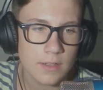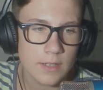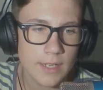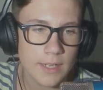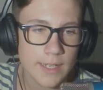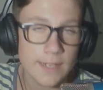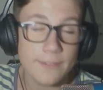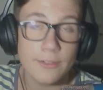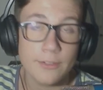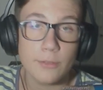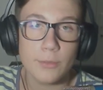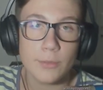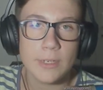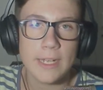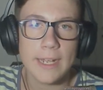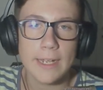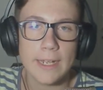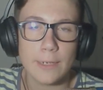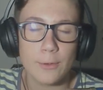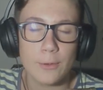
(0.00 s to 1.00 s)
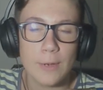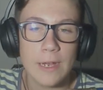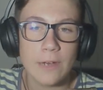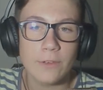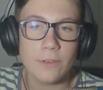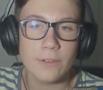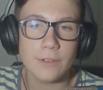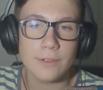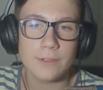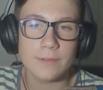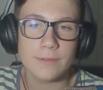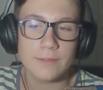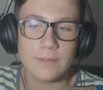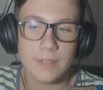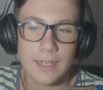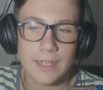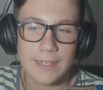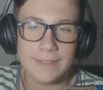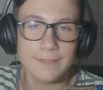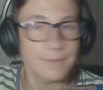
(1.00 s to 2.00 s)
And if you want to hang around,
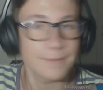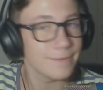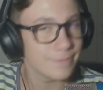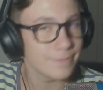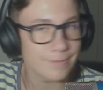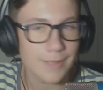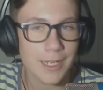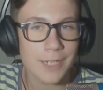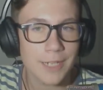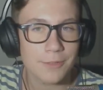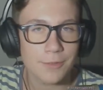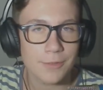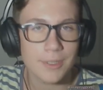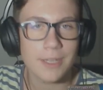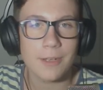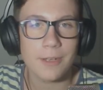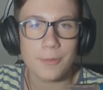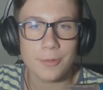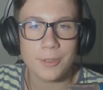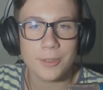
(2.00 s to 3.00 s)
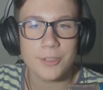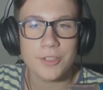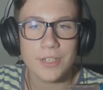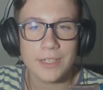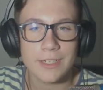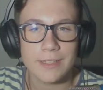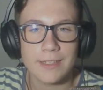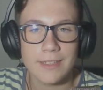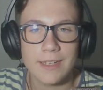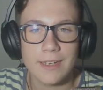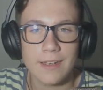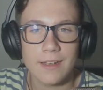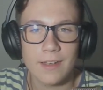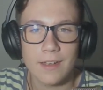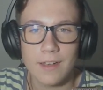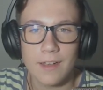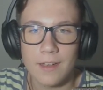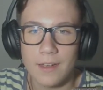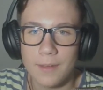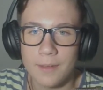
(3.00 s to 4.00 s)
I, I'd really appreciate that.
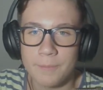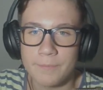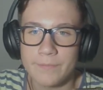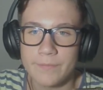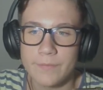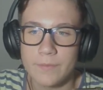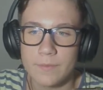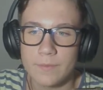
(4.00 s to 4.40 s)
Um,